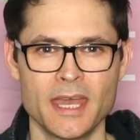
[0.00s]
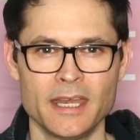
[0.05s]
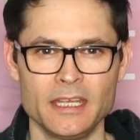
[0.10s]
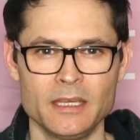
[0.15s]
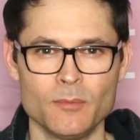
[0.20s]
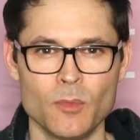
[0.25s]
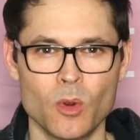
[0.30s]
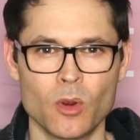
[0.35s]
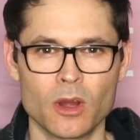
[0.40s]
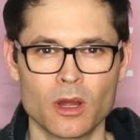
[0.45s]

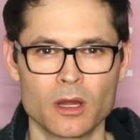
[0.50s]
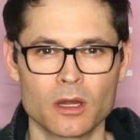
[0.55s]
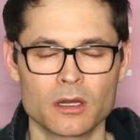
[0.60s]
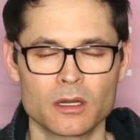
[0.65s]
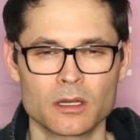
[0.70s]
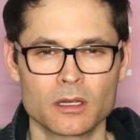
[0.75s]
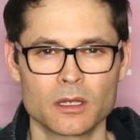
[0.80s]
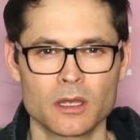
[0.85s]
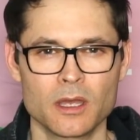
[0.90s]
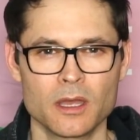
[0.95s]
anymore.
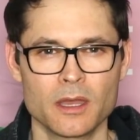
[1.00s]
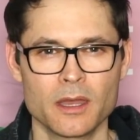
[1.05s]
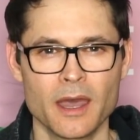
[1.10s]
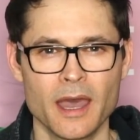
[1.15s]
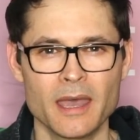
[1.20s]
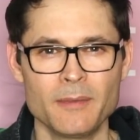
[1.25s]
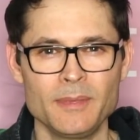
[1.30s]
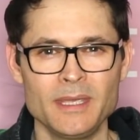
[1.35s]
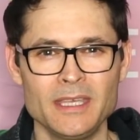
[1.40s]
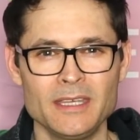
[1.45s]

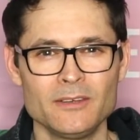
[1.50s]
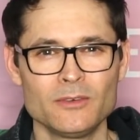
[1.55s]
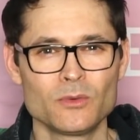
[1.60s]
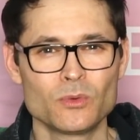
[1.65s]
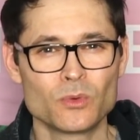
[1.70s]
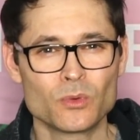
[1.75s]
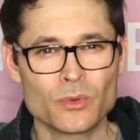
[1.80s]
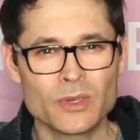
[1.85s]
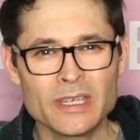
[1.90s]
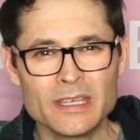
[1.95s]
I mean,
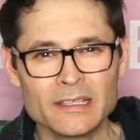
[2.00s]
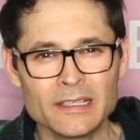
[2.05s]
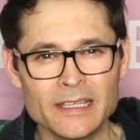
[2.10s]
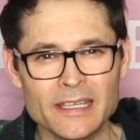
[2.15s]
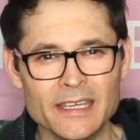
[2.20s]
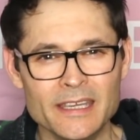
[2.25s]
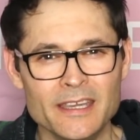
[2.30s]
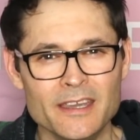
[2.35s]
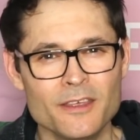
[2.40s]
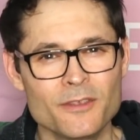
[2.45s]

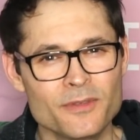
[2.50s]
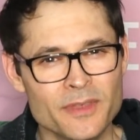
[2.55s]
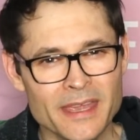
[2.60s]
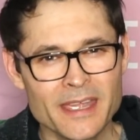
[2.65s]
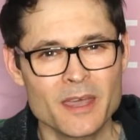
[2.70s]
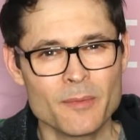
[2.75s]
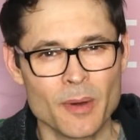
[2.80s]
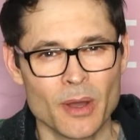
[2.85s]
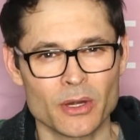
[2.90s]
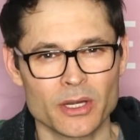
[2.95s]
really,
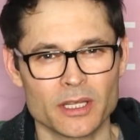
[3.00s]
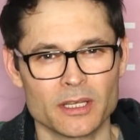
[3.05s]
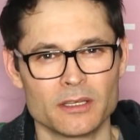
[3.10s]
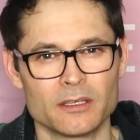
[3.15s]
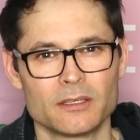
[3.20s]
think about it.